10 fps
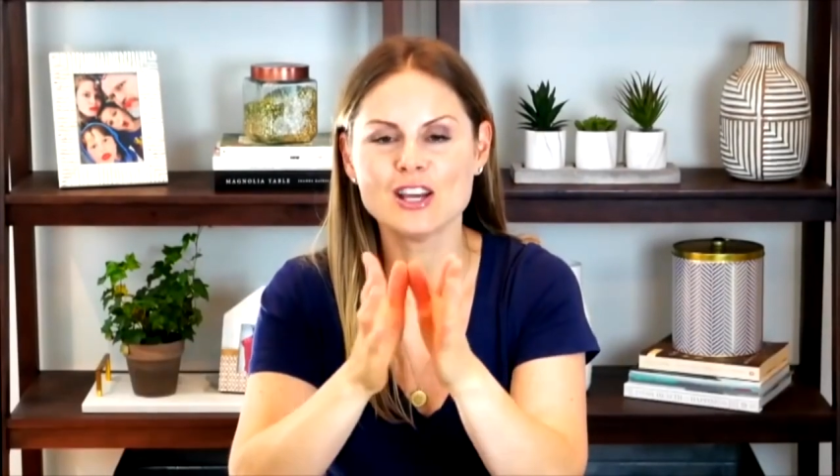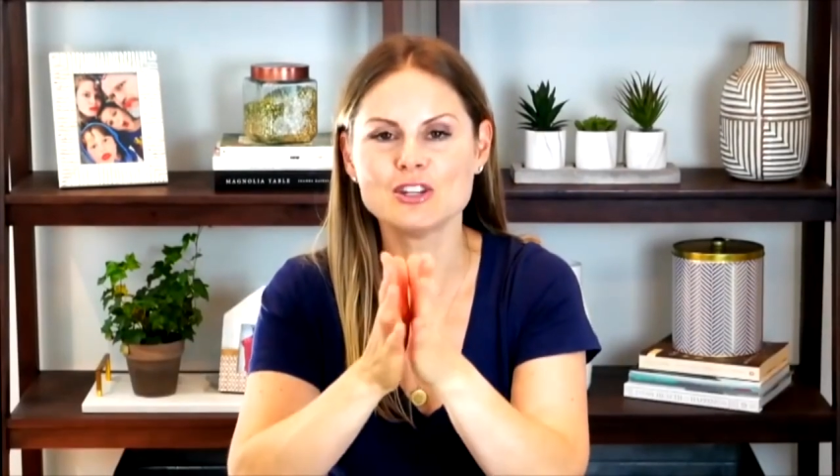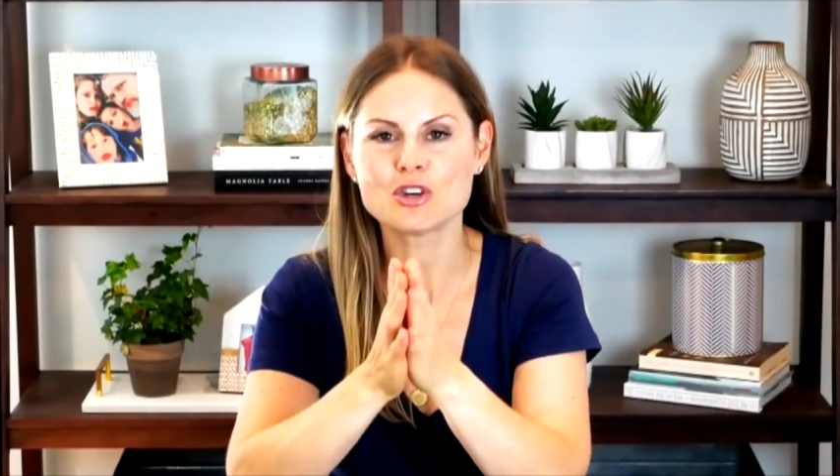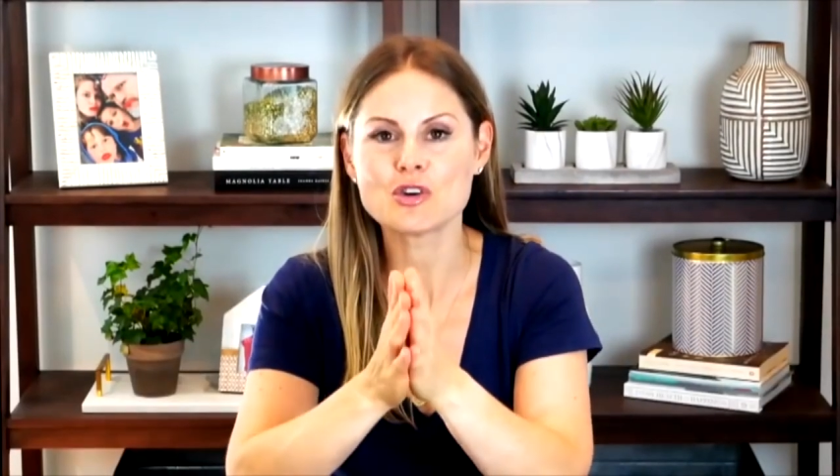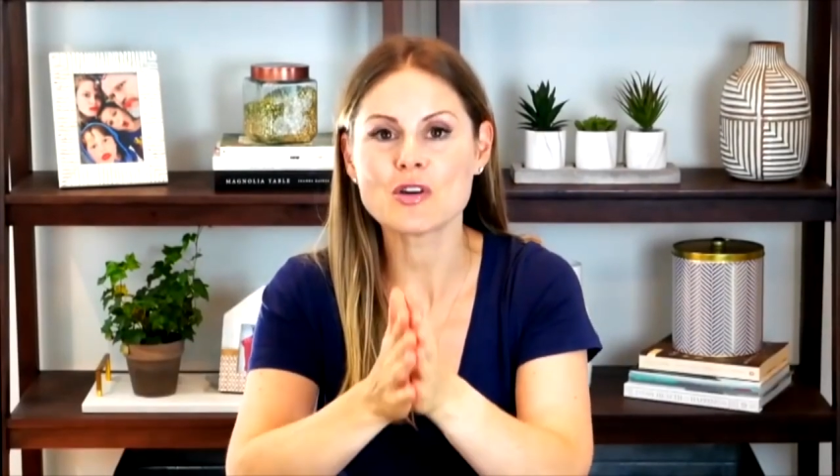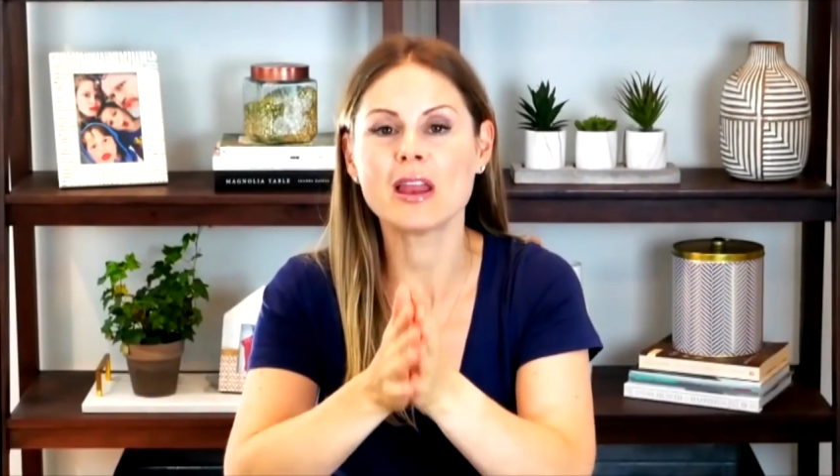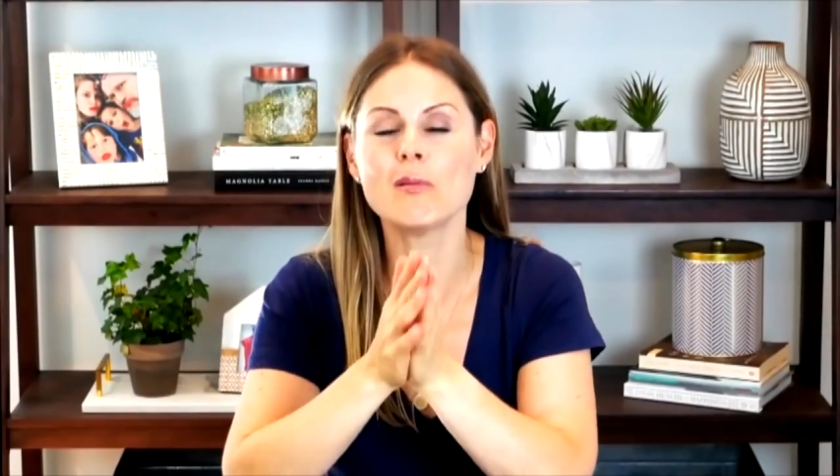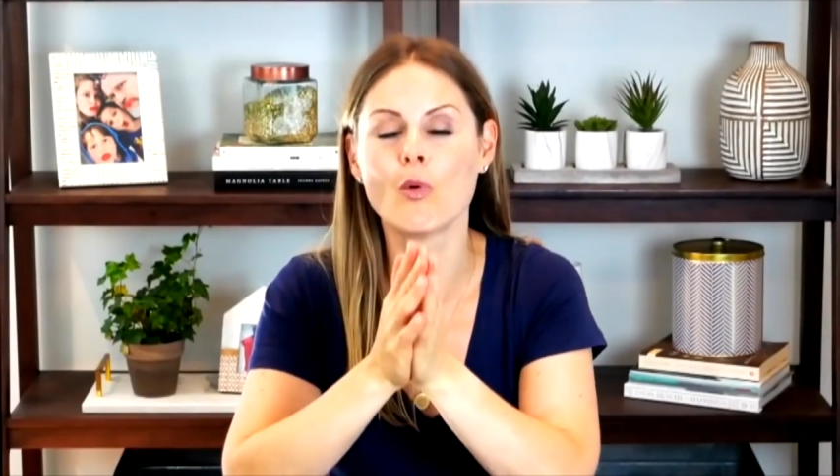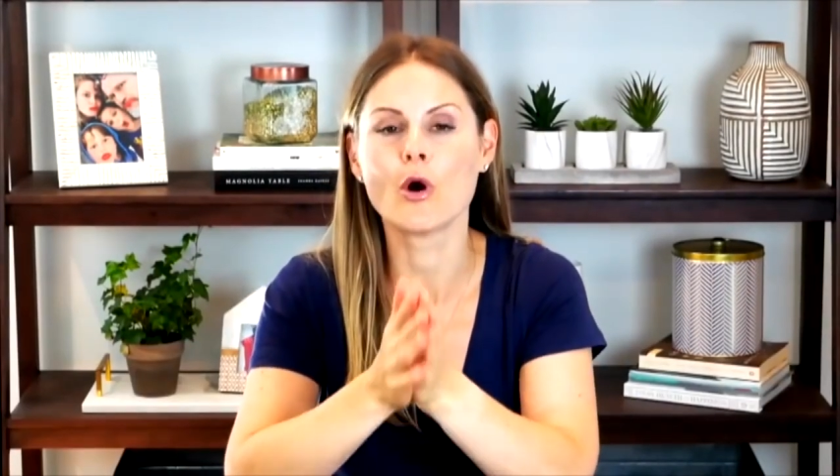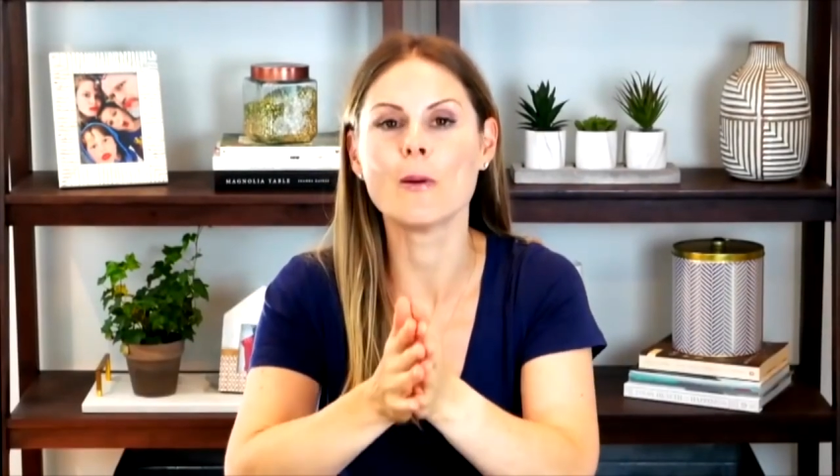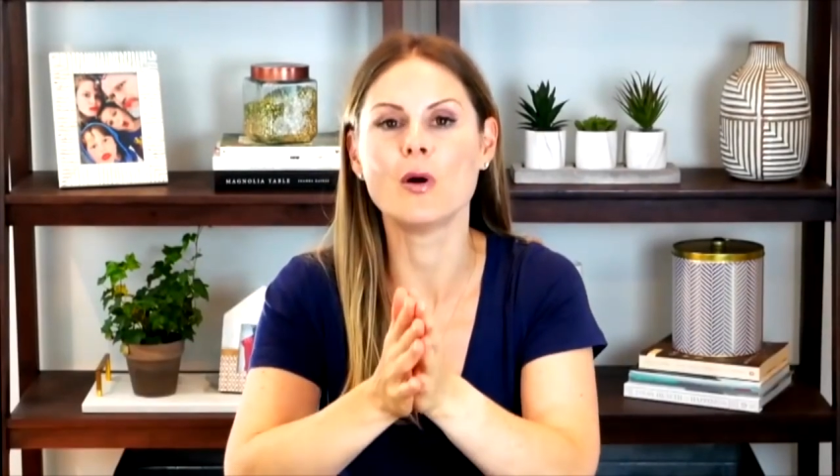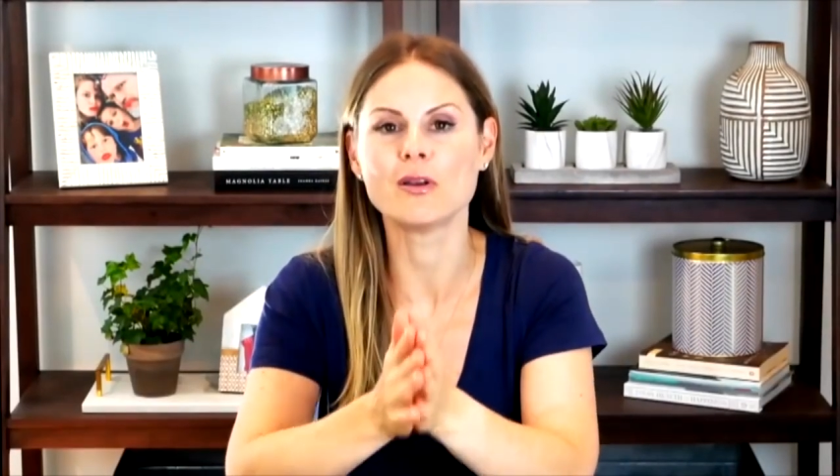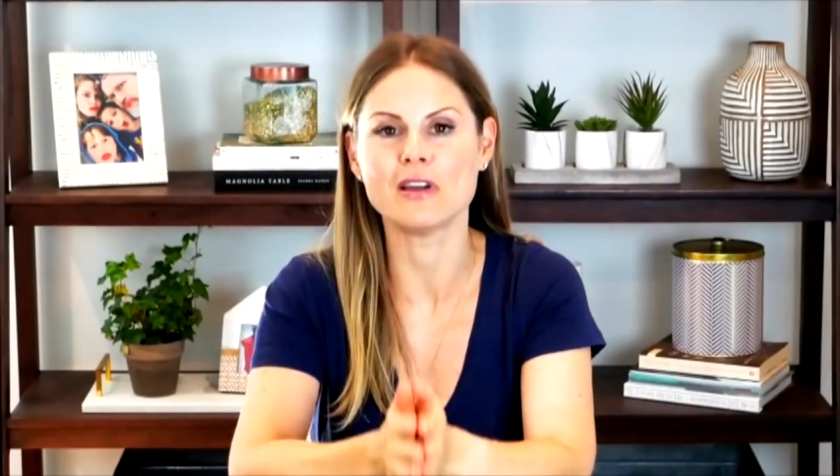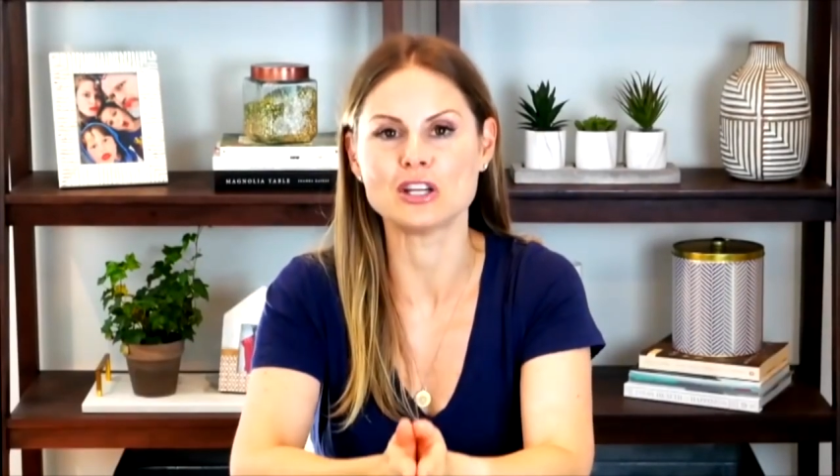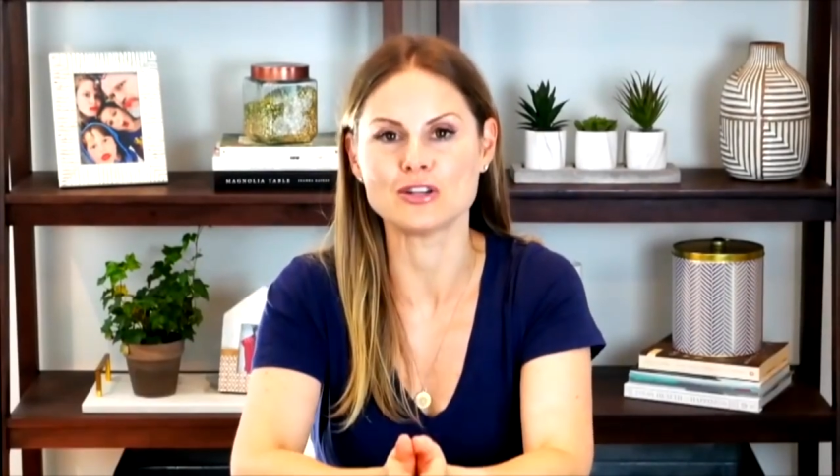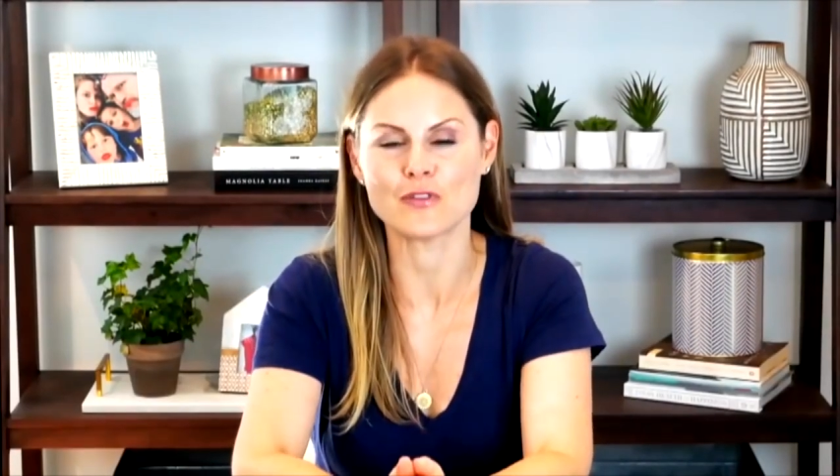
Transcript: to creating more motivation for